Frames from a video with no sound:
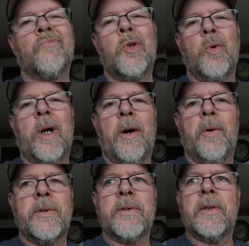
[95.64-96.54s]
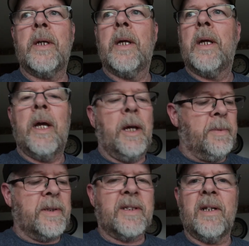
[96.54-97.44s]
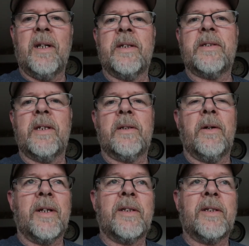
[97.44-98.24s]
2 hours. I'm just gonna let it sit there,